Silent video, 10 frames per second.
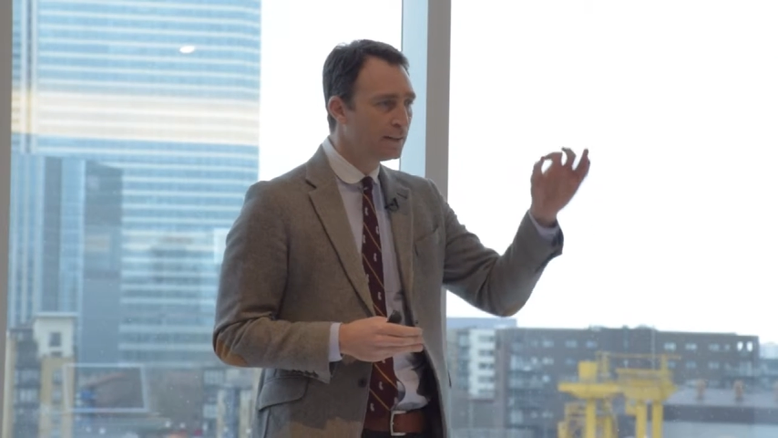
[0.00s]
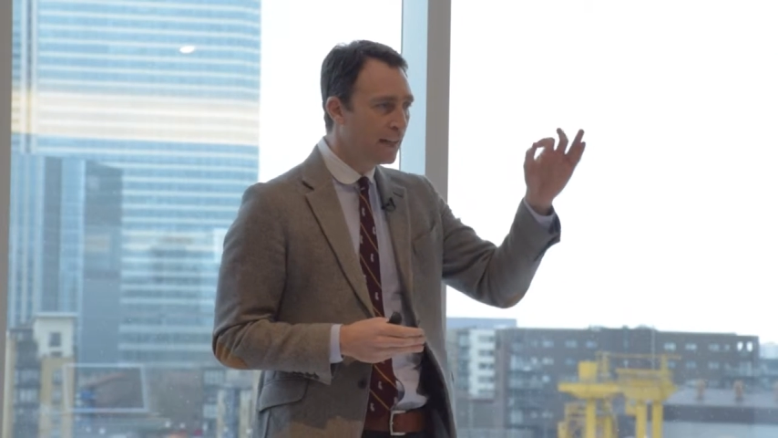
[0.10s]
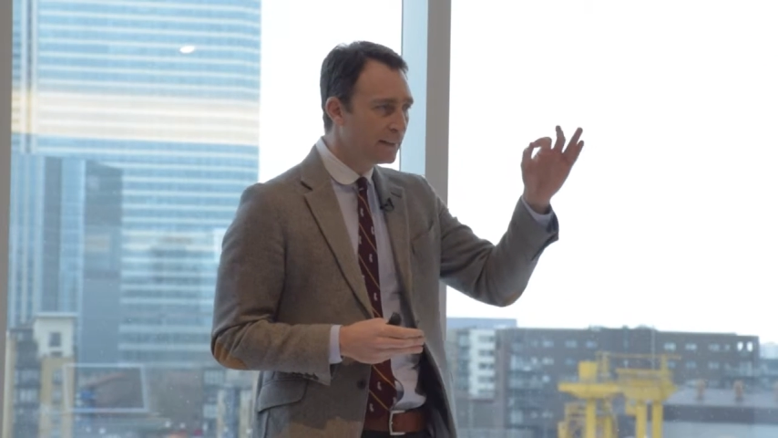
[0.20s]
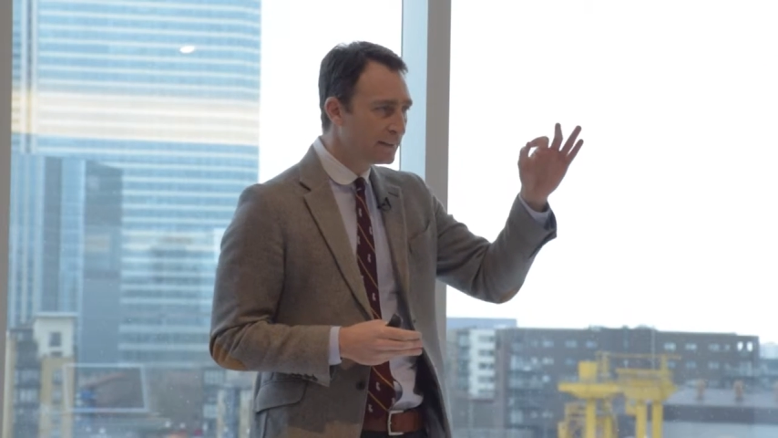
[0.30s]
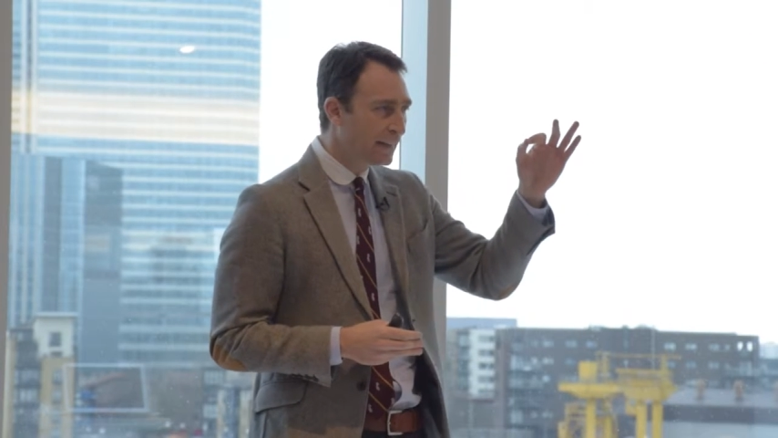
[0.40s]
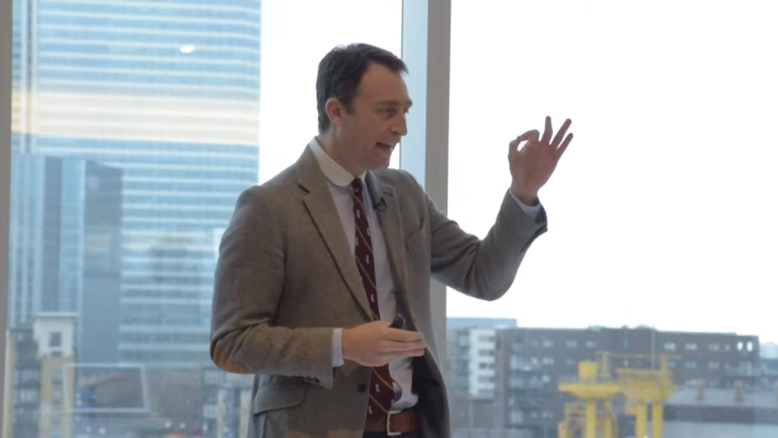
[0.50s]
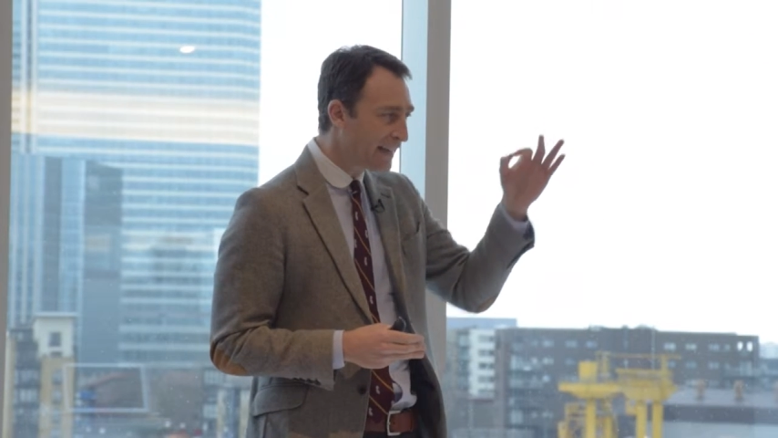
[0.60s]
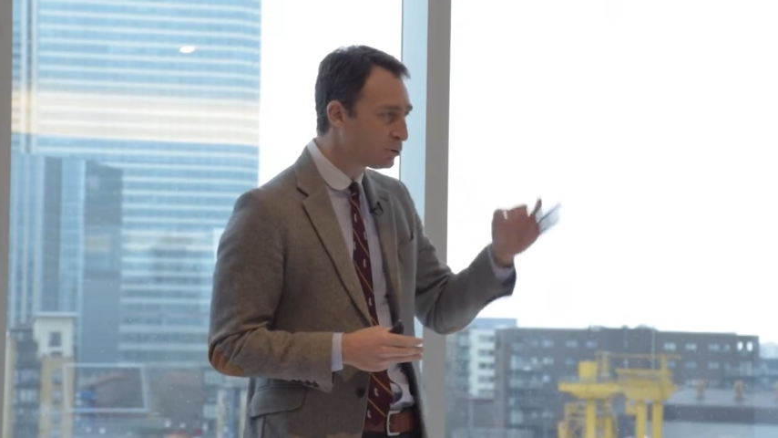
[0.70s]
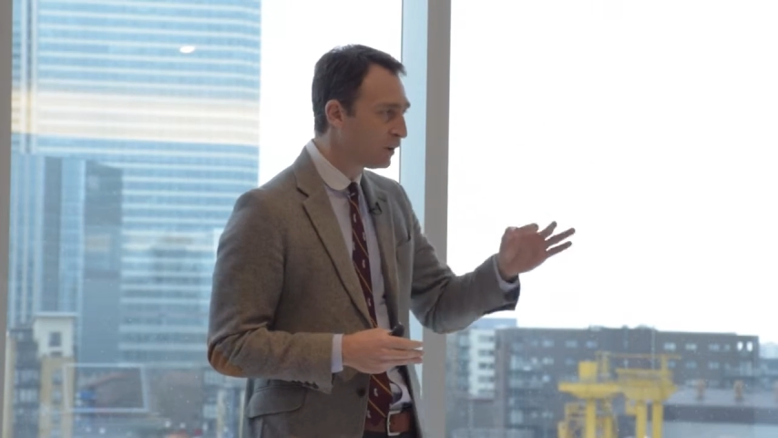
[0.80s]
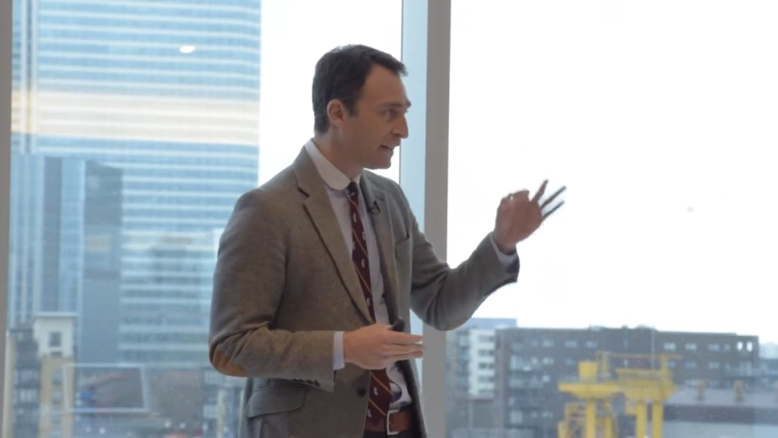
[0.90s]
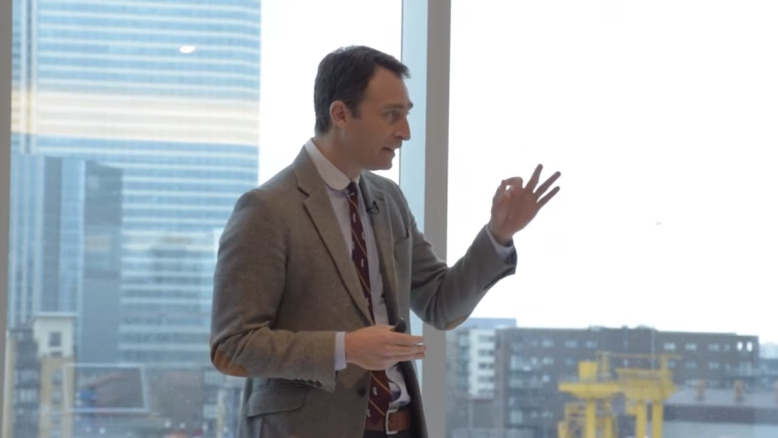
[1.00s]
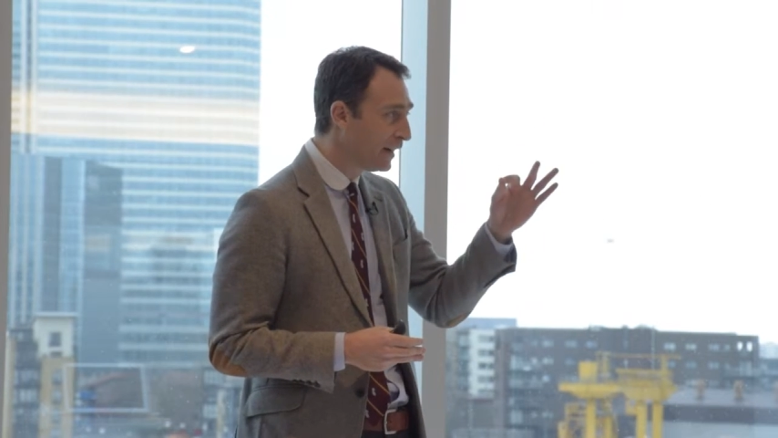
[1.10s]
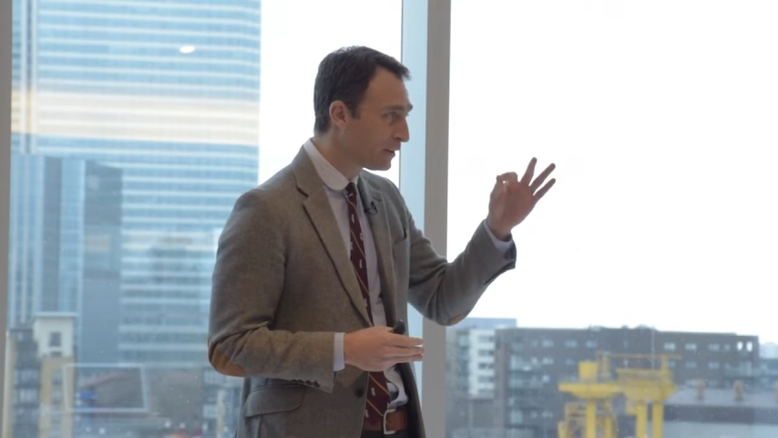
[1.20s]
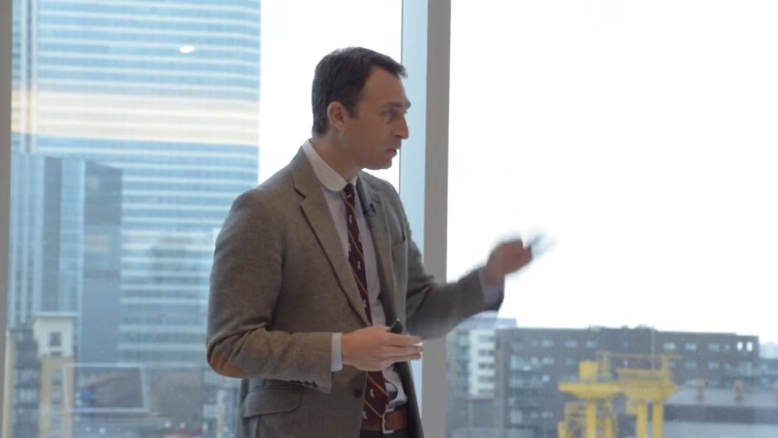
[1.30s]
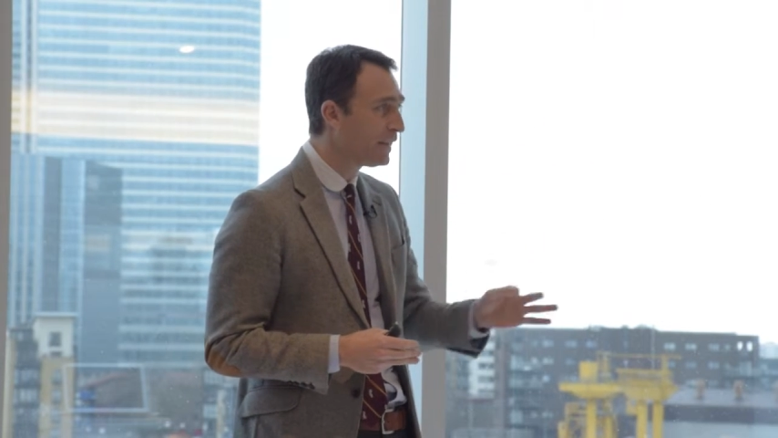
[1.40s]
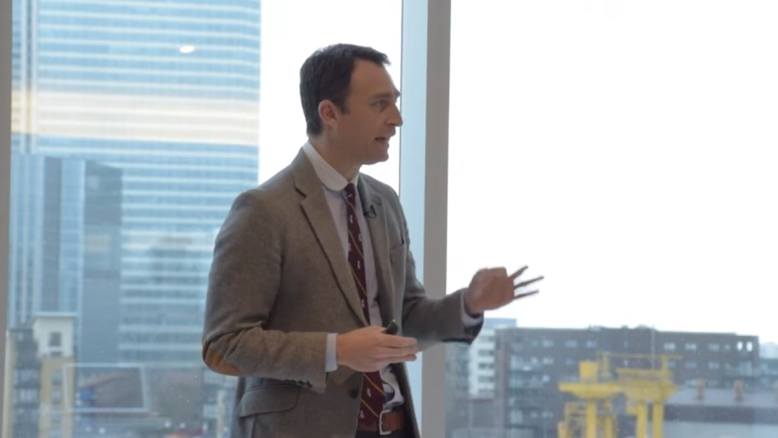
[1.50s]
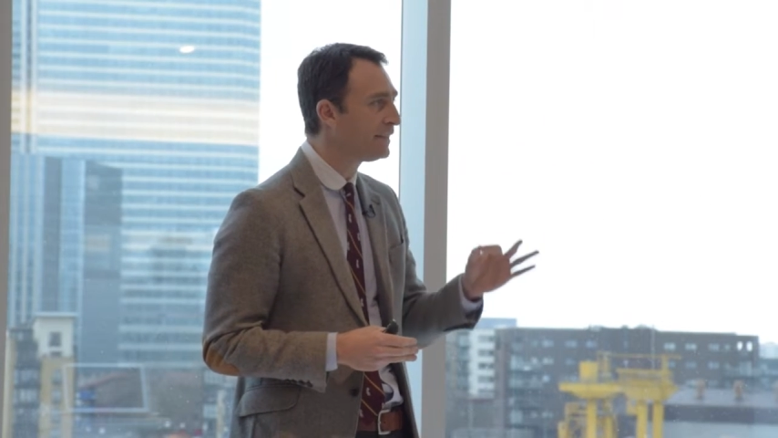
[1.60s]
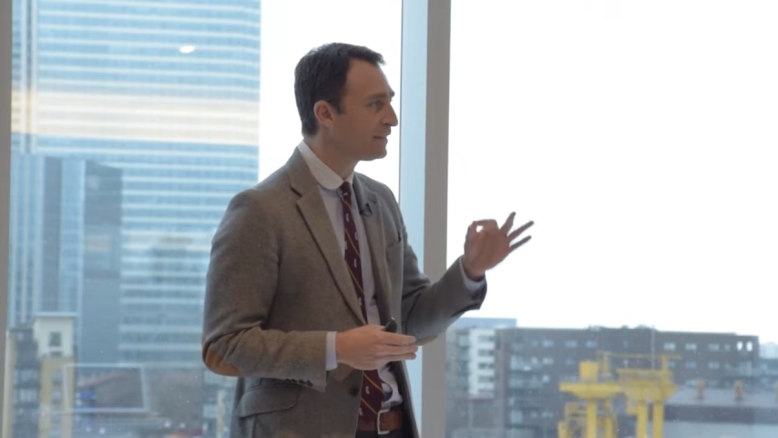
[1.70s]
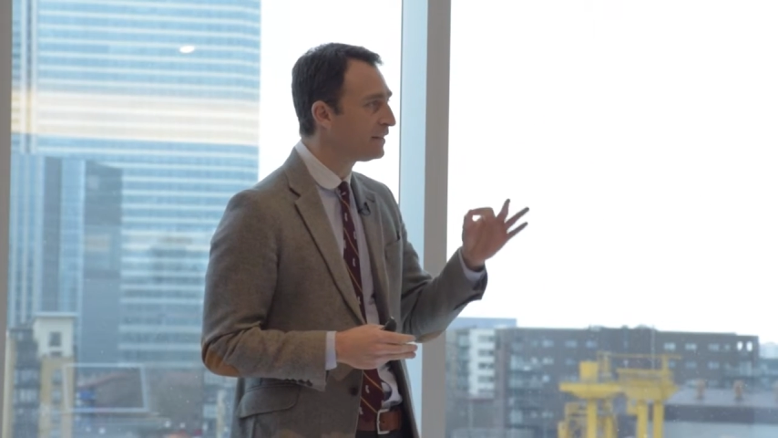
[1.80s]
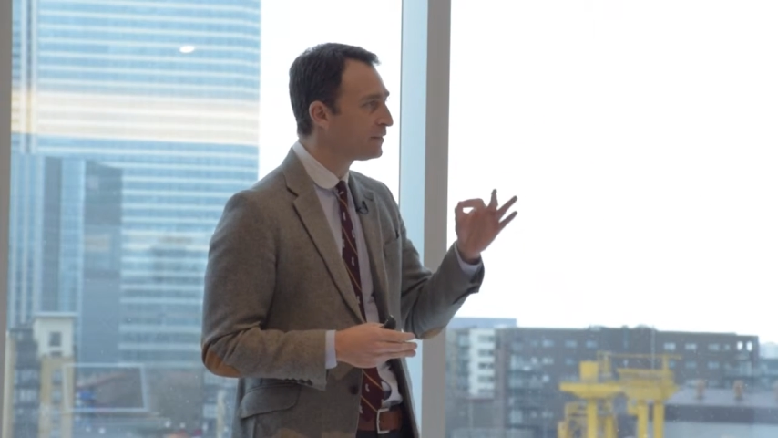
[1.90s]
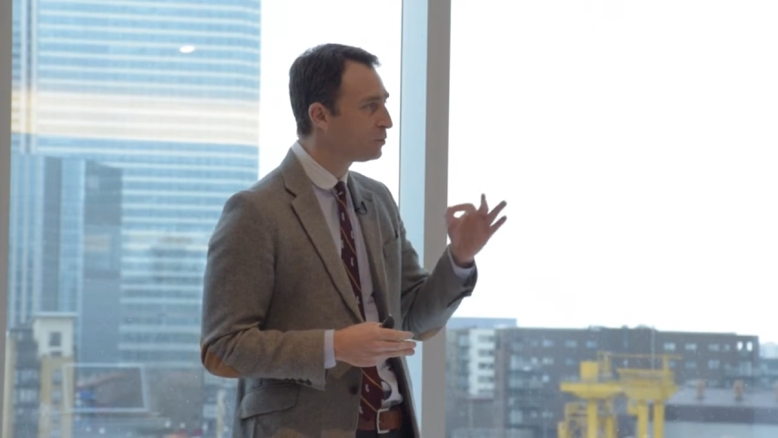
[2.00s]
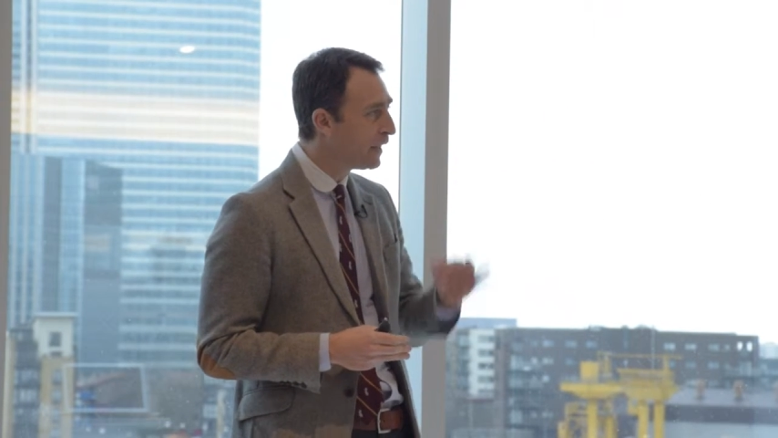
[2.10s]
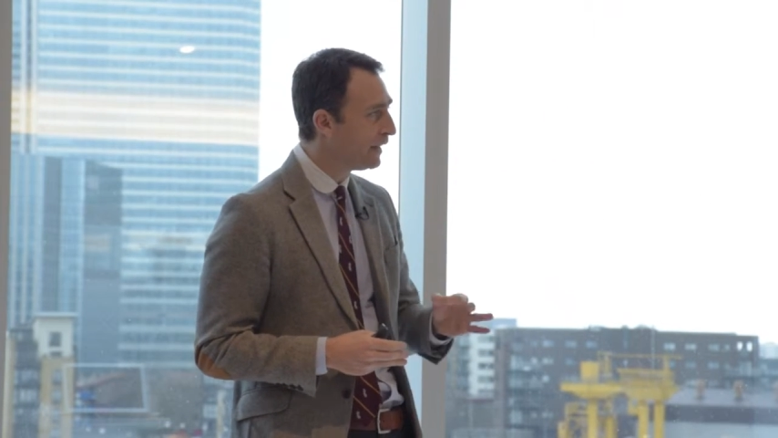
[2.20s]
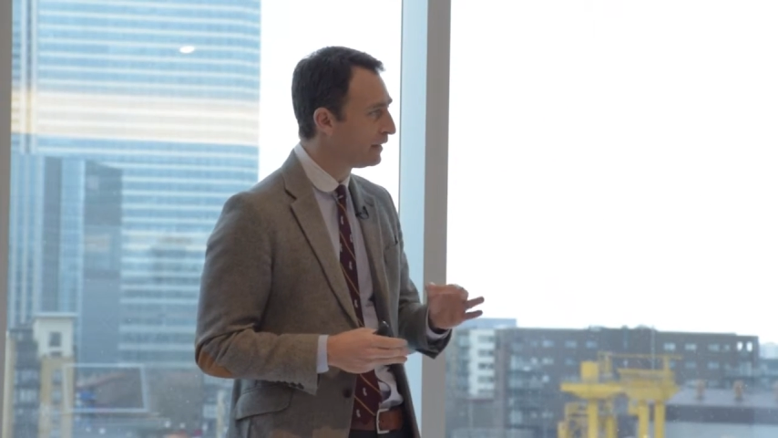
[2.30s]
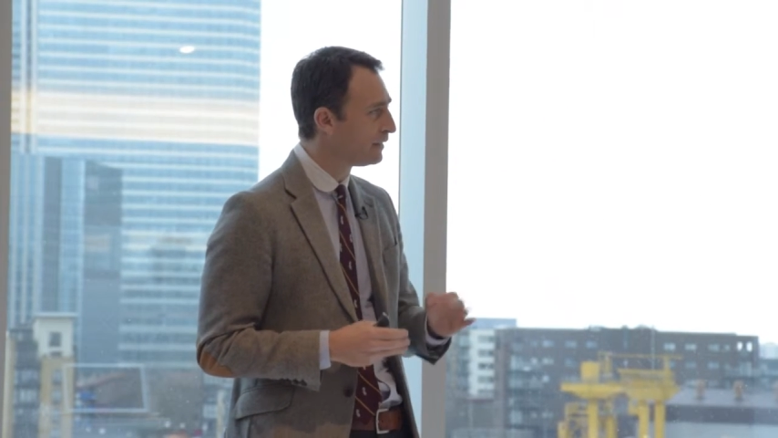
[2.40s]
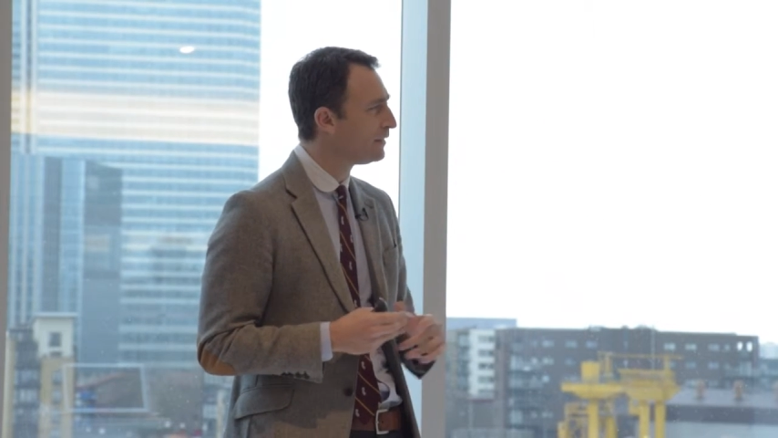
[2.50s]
that actually are ruling us today?